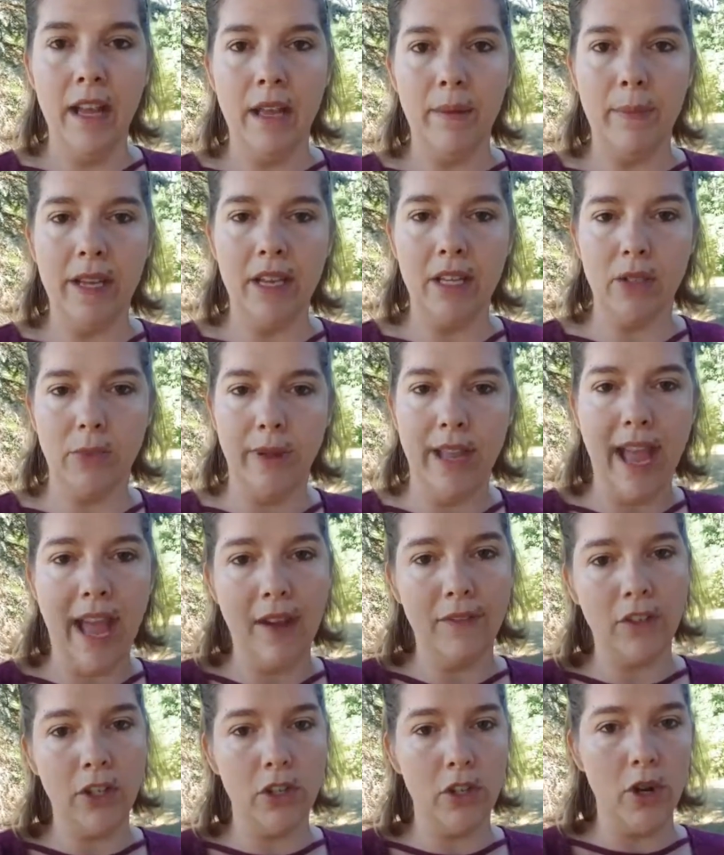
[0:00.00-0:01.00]
because we
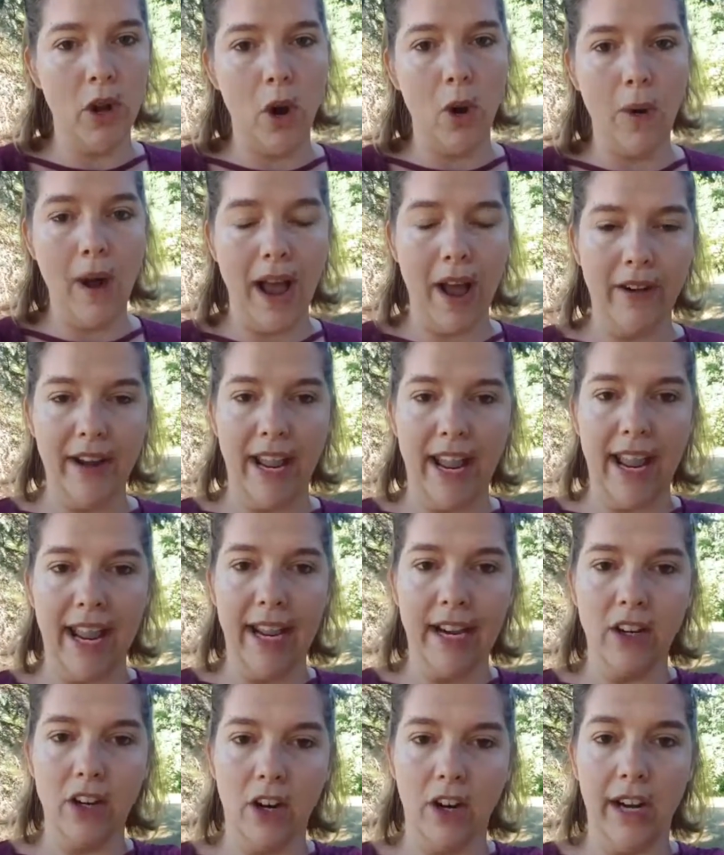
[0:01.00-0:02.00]
have to know how to
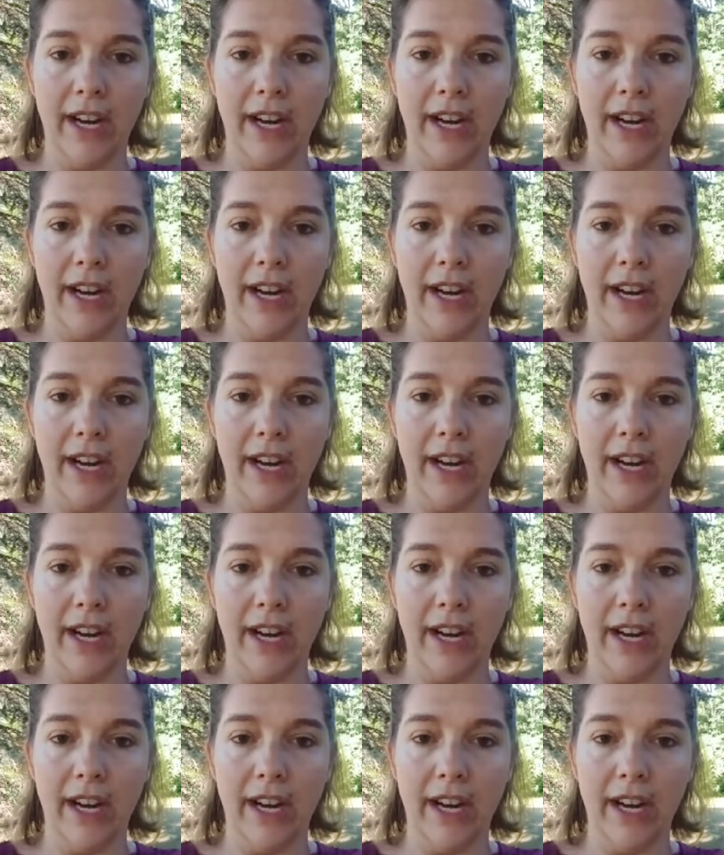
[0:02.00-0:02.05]
anchor